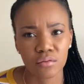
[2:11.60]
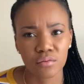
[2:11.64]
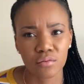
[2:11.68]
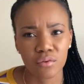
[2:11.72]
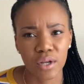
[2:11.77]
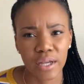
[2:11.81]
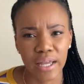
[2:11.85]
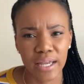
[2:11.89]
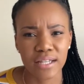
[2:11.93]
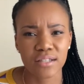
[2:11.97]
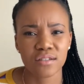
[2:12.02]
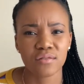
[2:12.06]

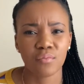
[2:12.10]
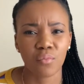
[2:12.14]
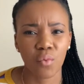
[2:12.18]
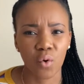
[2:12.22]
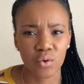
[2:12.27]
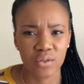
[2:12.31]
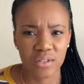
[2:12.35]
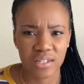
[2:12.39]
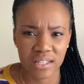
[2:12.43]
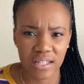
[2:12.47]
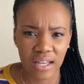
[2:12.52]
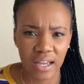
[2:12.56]
get more
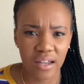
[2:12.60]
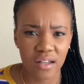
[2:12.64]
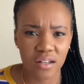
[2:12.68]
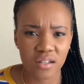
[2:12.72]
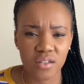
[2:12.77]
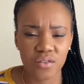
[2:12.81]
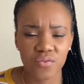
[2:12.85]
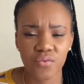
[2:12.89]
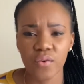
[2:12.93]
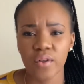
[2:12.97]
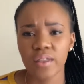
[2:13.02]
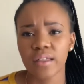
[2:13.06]

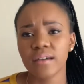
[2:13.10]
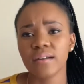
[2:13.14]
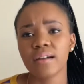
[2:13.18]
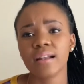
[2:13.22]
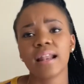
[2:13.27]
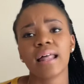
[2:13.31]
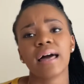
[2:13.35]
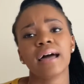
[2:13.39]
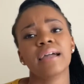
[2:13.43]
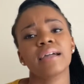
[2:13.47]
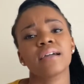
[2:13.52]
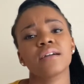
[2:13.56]
sales for their
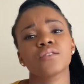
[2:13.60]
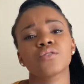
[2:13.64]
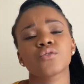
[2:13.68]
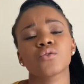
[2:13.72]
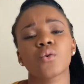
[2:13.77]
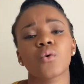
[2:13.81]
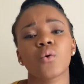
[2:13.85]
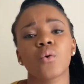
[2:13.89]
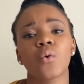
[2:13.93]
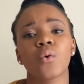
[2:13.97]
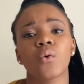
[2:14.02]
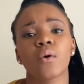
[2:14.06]
client,
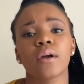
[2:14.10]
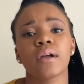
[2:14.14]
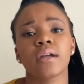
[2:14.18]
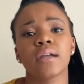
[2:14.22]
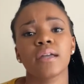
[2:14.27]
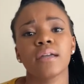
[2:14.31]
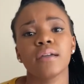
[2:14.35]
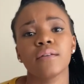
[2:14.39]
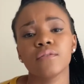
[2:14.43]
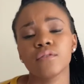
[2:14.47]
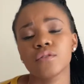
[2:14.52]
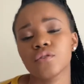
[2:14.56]
or
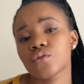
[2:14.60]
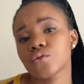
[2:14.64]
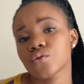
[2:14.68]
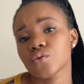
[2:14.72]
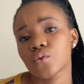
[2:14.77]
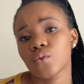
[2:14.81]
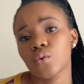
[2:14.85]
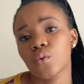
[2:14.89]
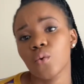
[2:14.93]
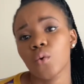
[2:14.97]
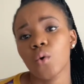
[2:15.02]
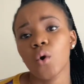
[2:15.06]
even
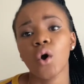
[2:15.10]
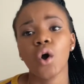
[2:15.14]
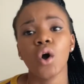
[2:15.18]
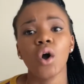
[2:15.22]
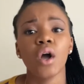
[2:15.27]
to